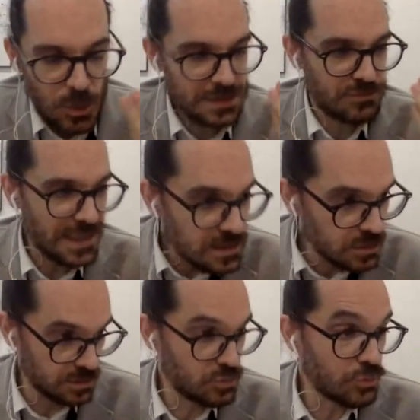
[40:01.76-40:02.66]
now we're
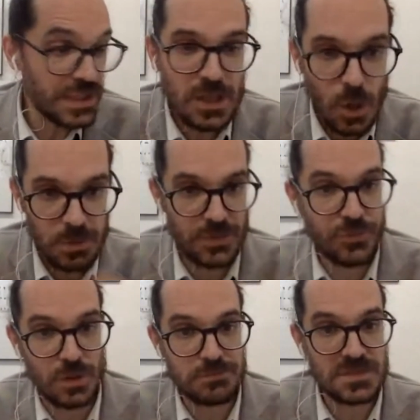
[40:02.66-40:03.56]
trying to
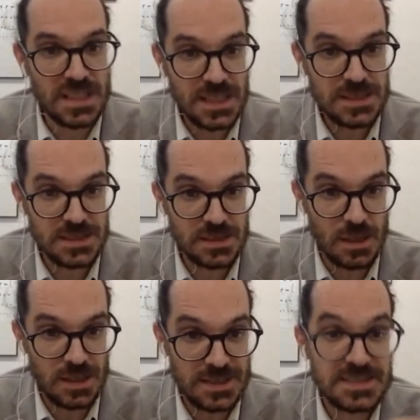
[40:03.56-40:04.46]
recover from
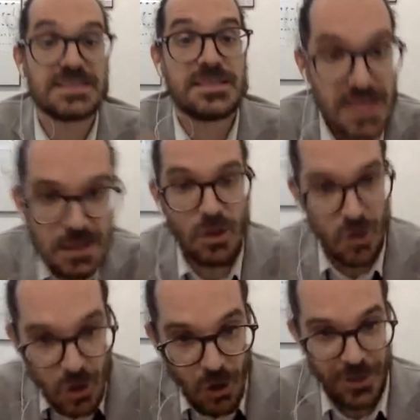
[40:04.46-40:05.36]
this
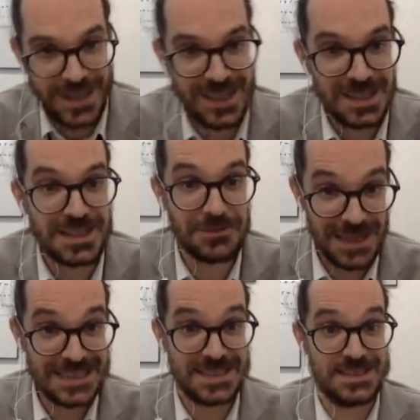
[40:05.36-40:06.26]
still ongoing
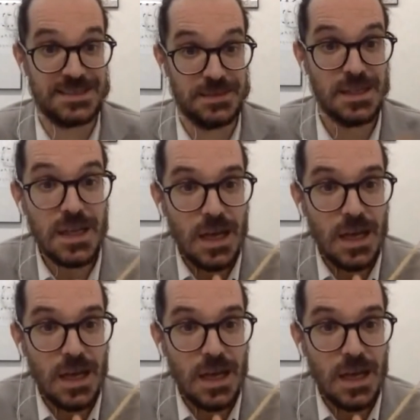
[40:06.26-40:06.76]
crisis.